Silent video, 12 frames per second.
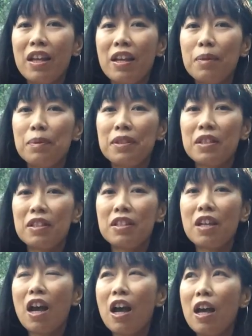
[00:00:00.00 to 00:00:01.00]
It was a
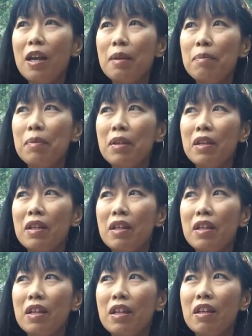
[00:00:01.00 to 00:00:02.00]
time
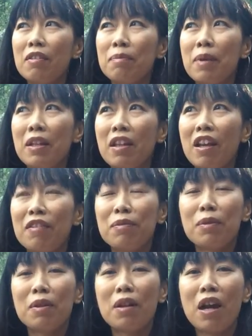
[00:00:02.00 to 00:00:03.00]
of my life
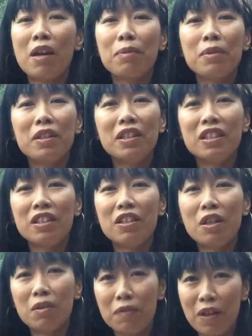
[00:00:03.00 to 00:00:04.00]
where I really didn't
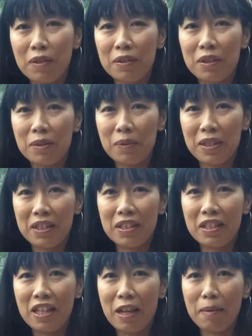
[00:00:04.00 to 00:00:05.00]
know if I was going
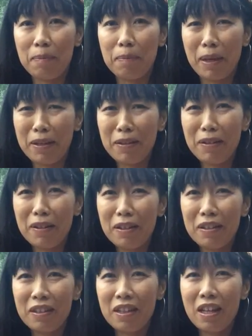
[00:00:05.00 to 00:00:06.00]
to get better.
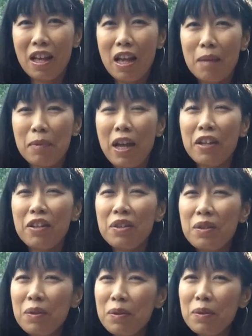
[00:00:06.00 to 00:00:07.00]
I mean, I
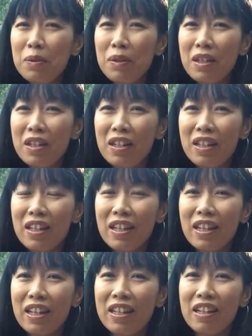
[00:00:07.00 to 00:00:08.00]
knew
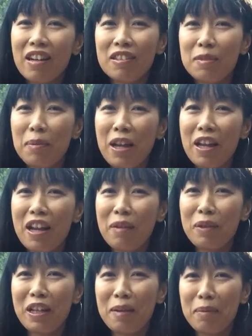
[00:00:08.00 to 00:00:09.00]
in God's plan I
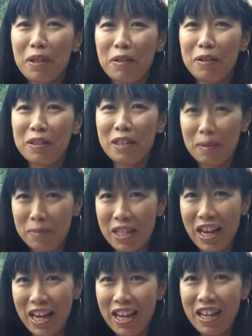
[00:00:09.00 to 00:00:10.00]
would get better
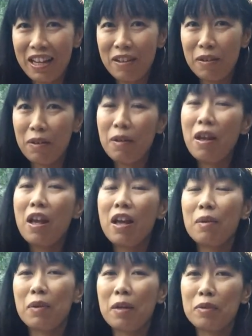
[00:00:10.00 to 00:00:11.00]
someday.
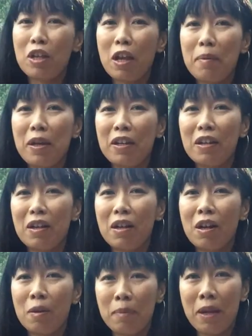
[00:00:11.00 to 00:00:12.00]
What I'm talking about
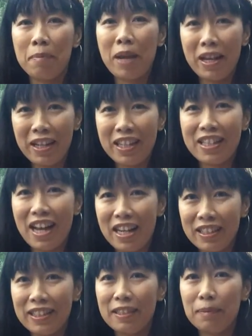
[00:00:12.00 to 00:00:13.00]
are my panic
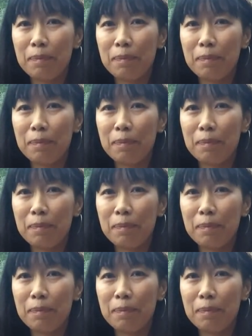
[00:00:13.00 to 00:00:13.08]
attacks.